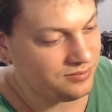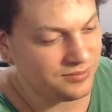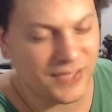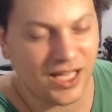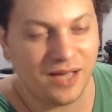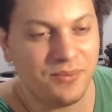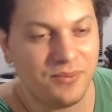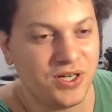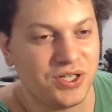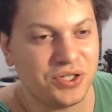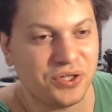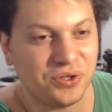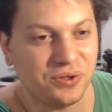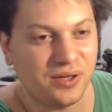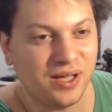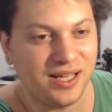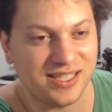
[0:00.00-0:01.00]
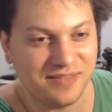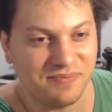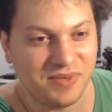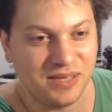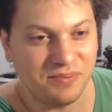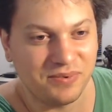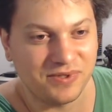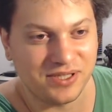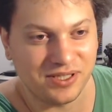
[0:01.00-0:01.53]
I mean, sure, lots of
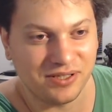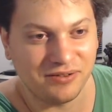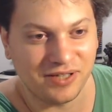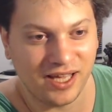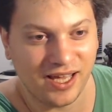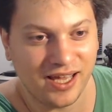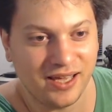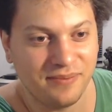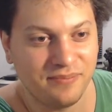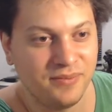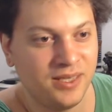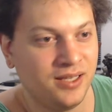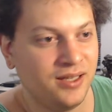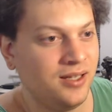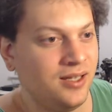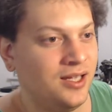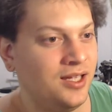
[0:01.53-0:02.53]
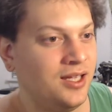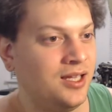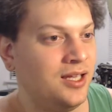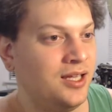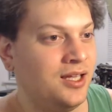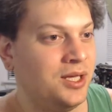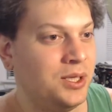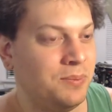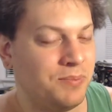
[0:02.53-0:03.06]
people still game,
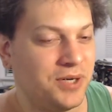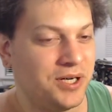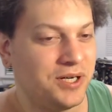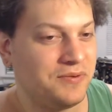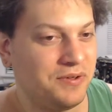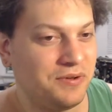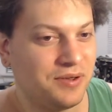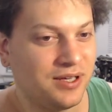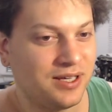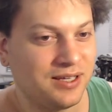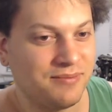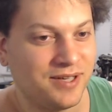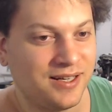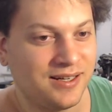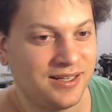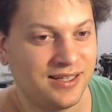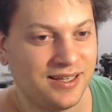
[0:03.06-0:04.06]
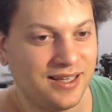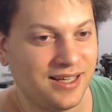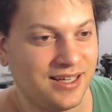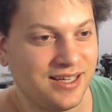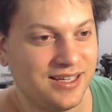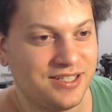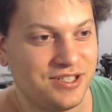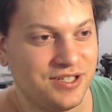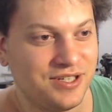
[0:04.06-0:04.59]
but if you think about it, like
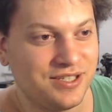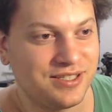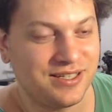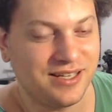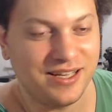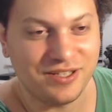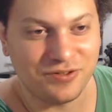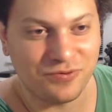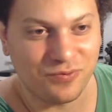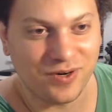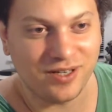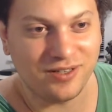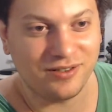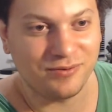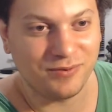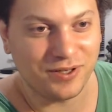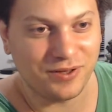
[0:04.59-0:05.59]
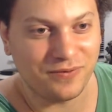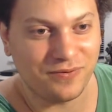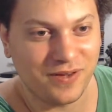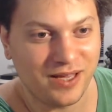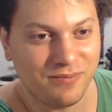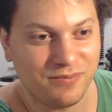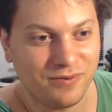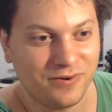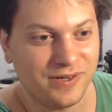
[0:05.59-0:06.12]
it's just it's riddled with
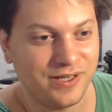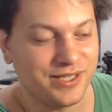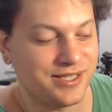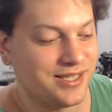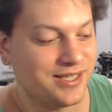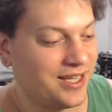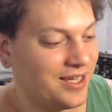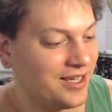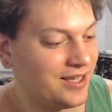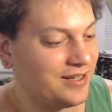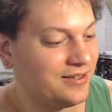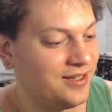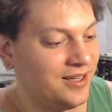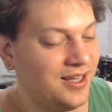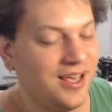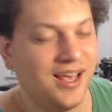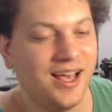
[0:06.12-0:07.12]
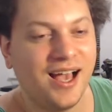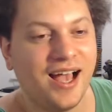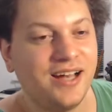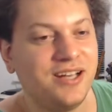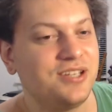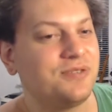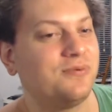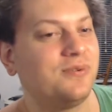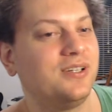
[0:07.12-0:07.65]
fanboys, and I
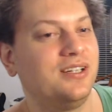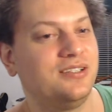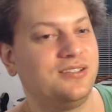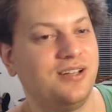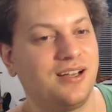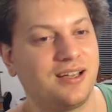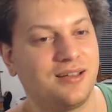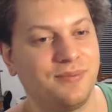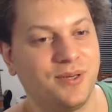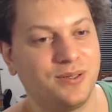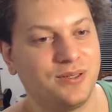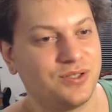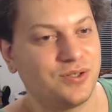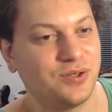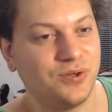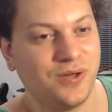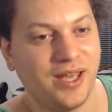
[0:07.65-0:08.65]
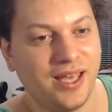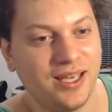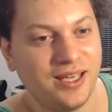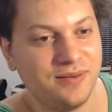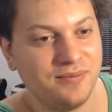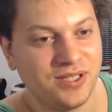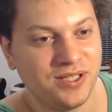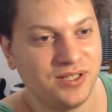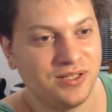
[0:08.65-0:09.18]
just wanted to talk about this whole
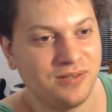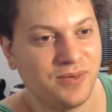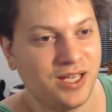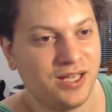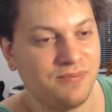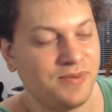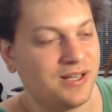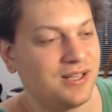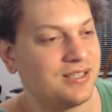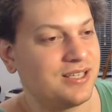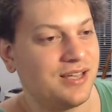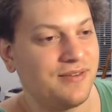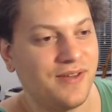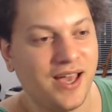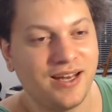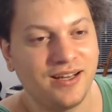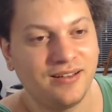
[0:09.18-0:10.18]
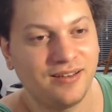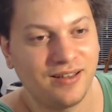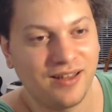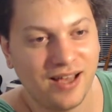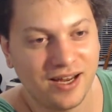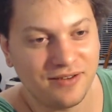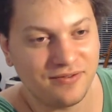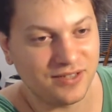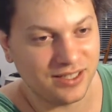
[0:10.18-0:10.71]
AMD debate because I've had a lot
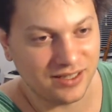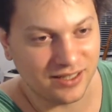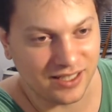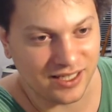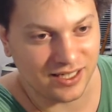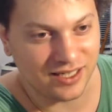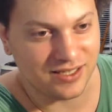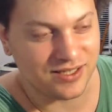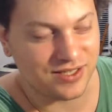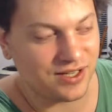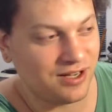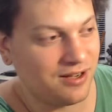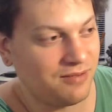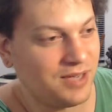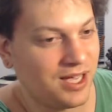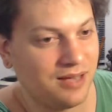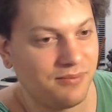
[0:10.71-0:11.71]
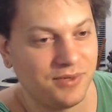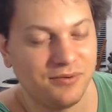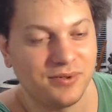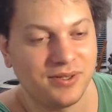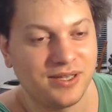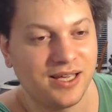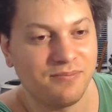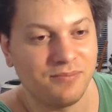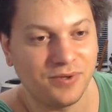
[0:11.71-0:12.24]
of elitists come at me with
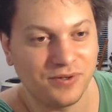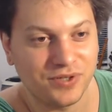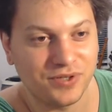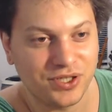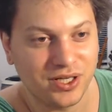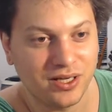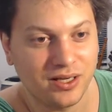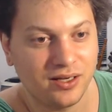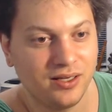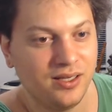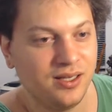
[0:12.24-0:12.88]
that bullshit,